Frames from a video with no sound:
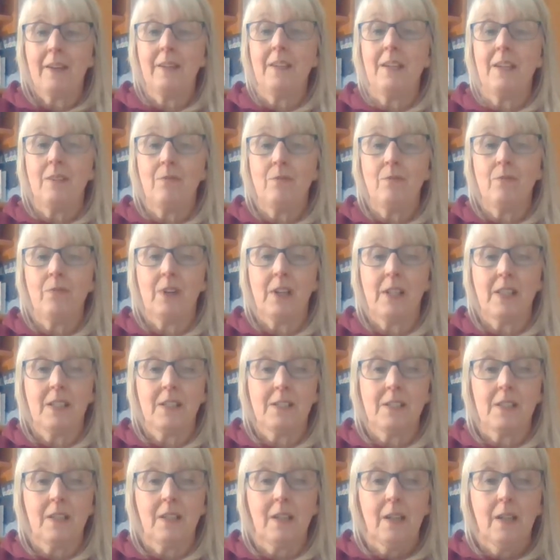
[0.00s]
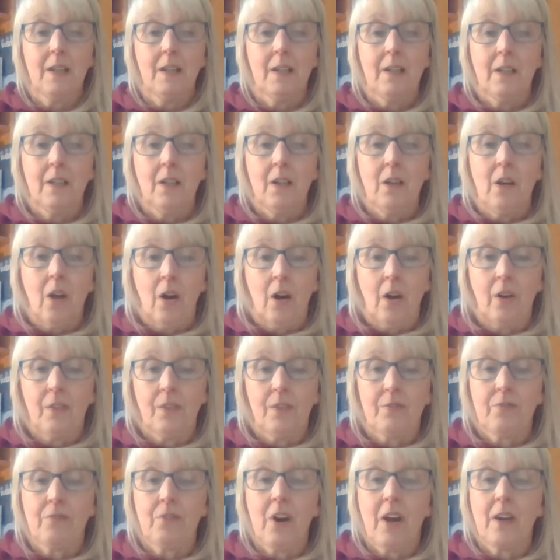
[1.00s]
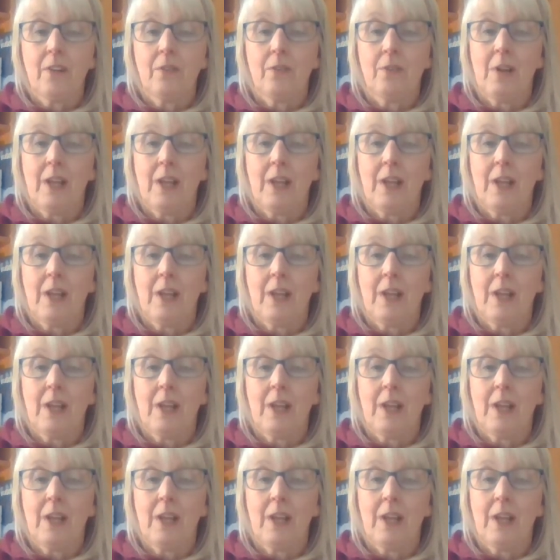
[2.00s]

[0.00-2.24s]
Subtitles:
an invalid. On the final